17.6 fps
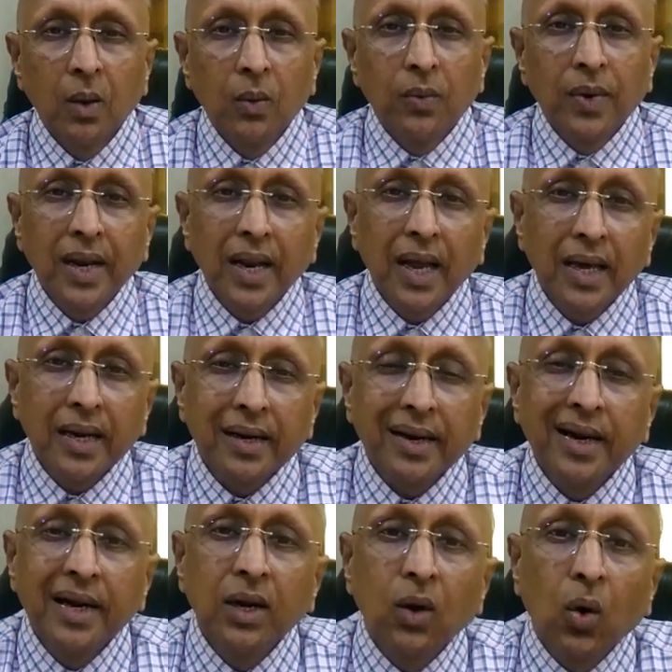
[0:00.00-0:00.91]
When I
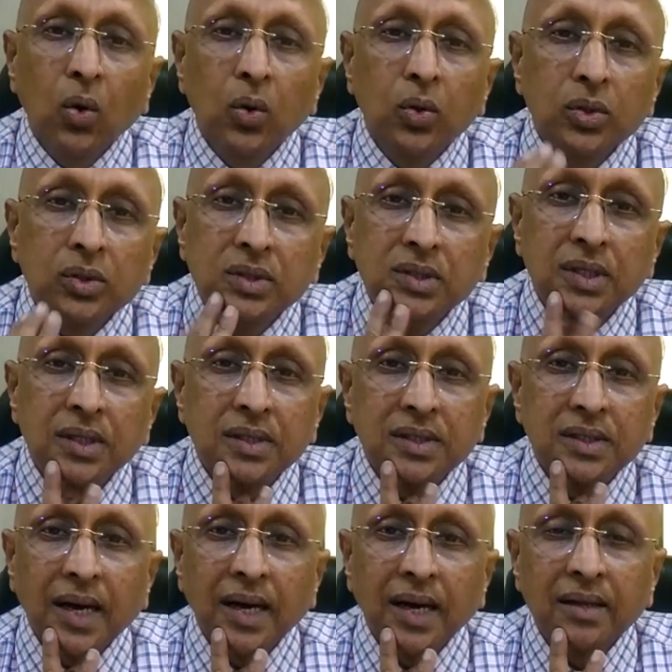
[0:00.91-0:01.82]
read all those
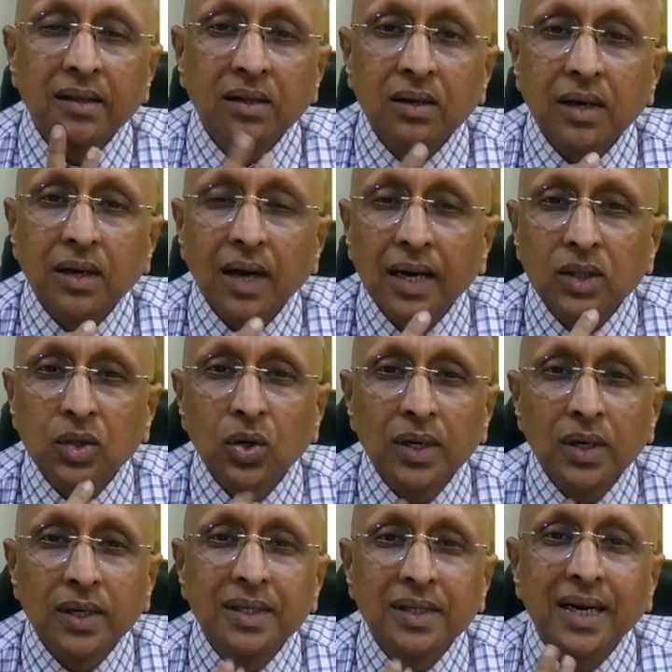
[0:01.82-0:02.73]
things, I
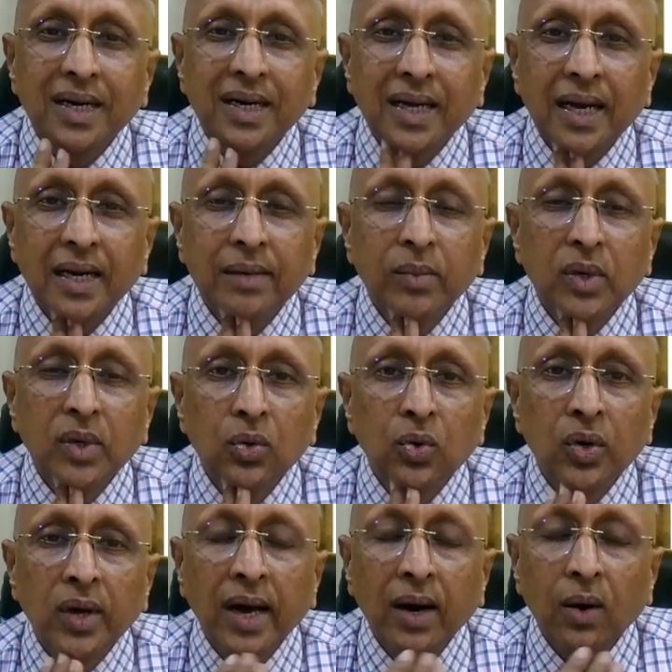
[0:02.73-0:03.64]
thought that Hahnemann
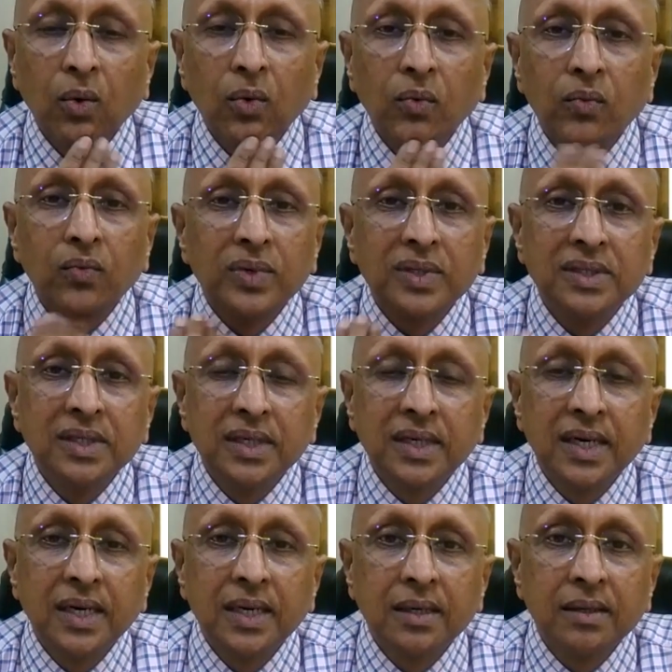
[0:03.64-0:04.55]
would have
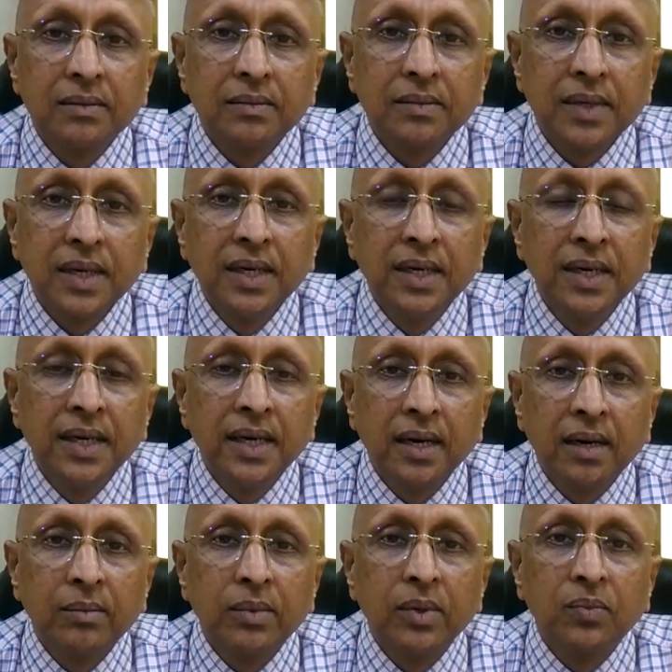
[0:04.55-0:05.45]
visited
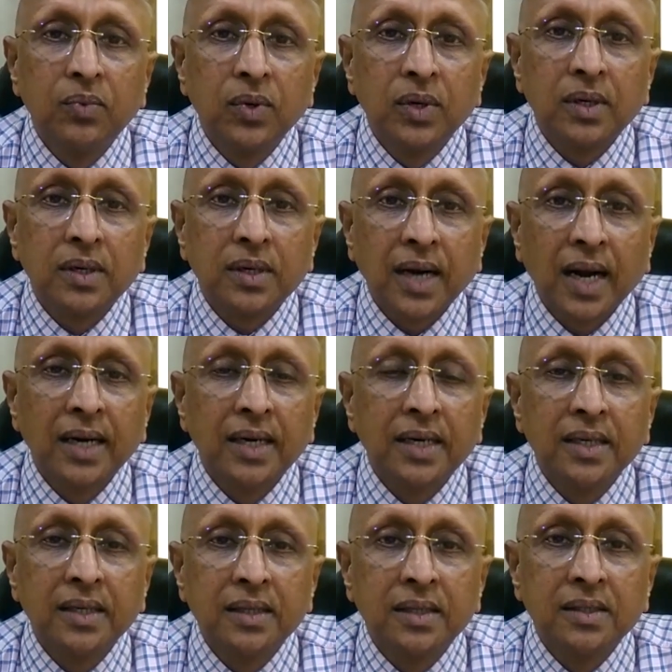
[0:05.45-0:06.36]
India before
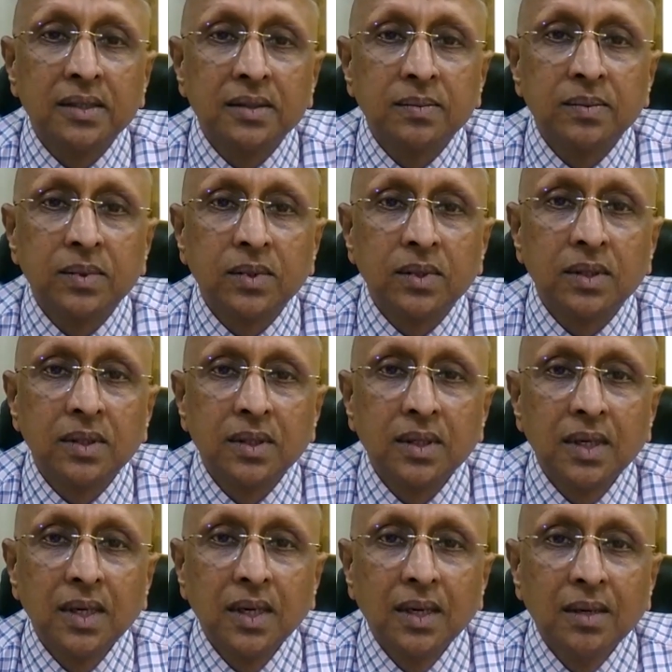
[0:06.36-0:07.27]
writing this book,
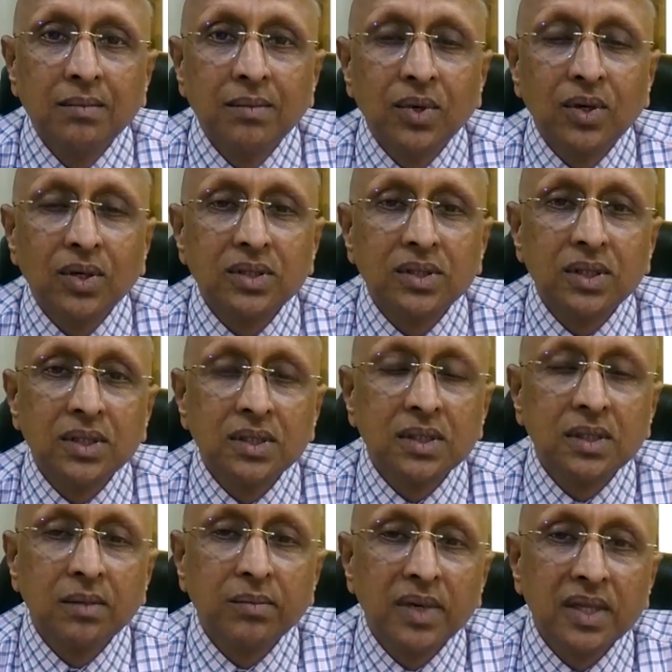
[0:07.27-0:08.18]
because this
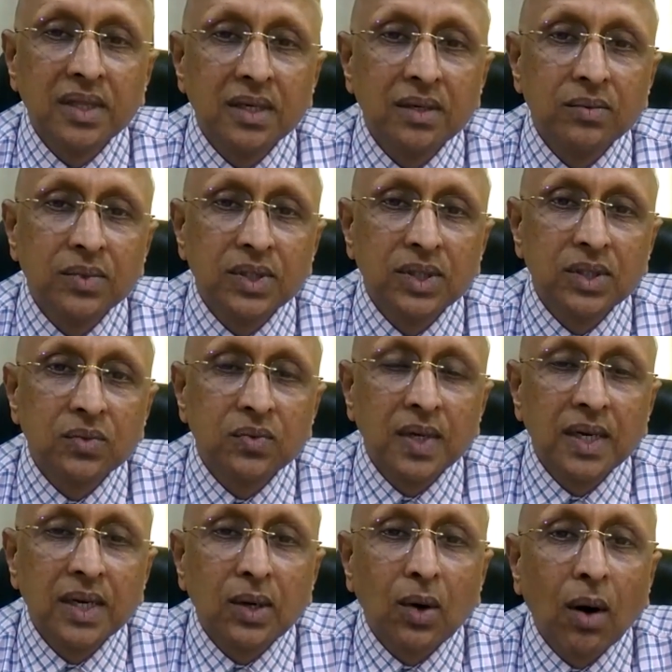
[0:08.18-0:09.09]
is the method which is
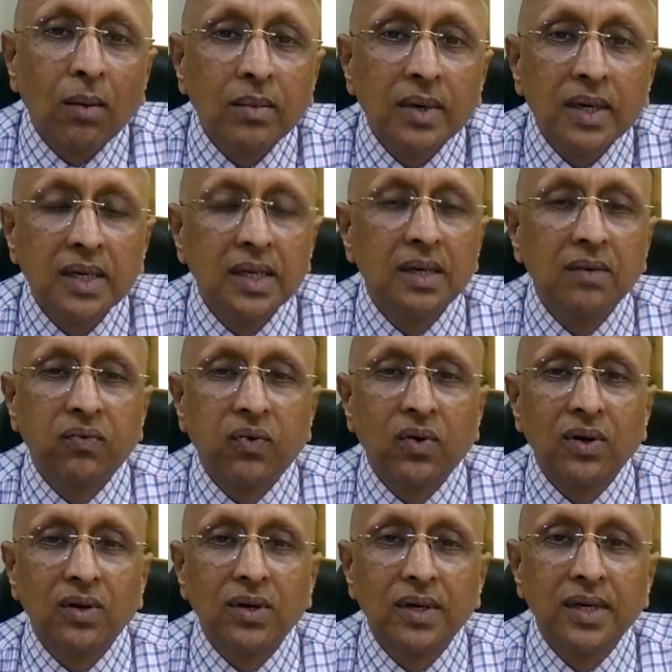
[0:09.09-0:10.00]
very commonly
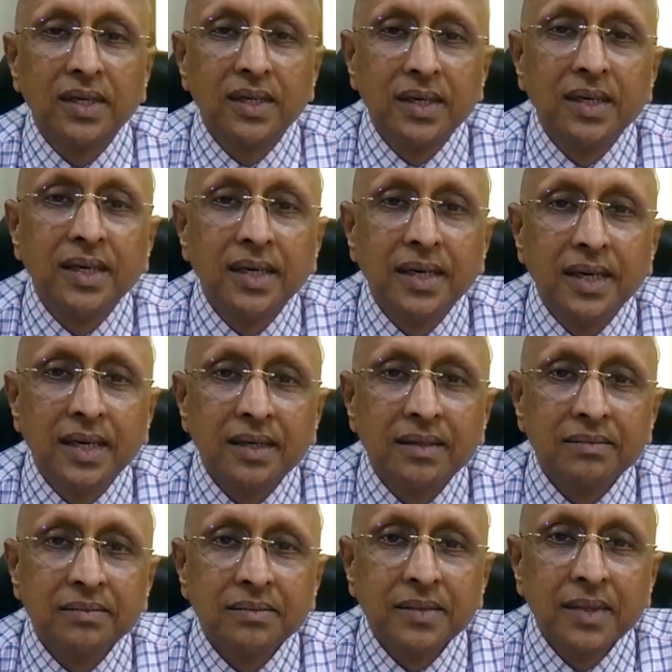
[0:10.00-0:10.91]
followed in India.